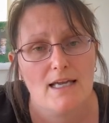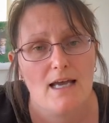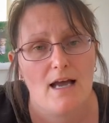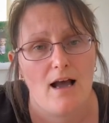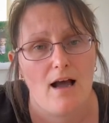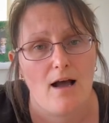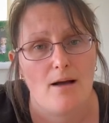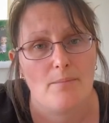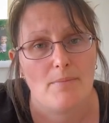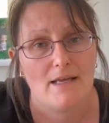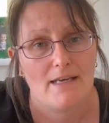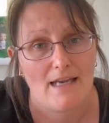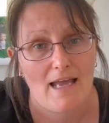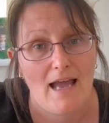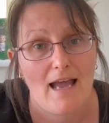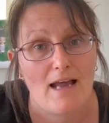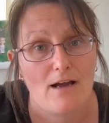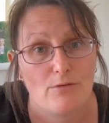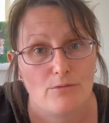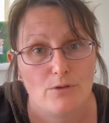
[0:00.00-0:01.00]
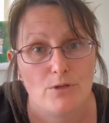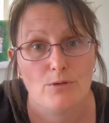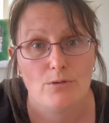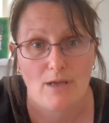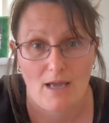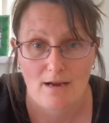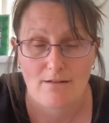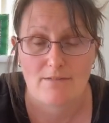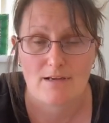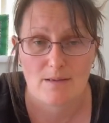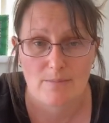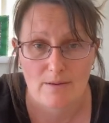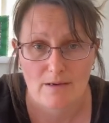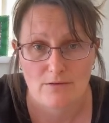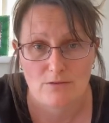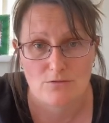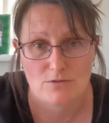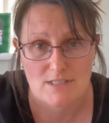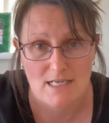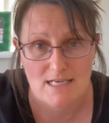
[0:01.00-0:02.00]
and how you carry about
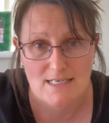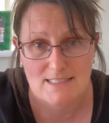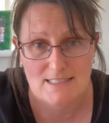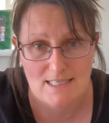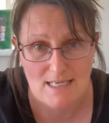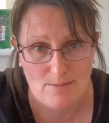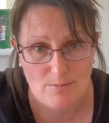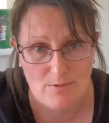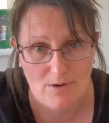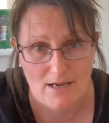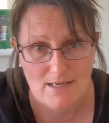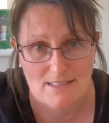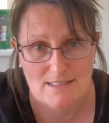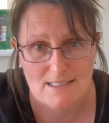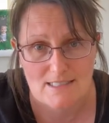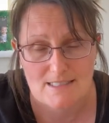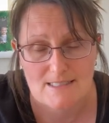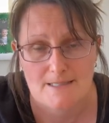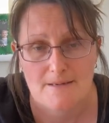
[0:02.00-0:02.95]
your day-to-day practice.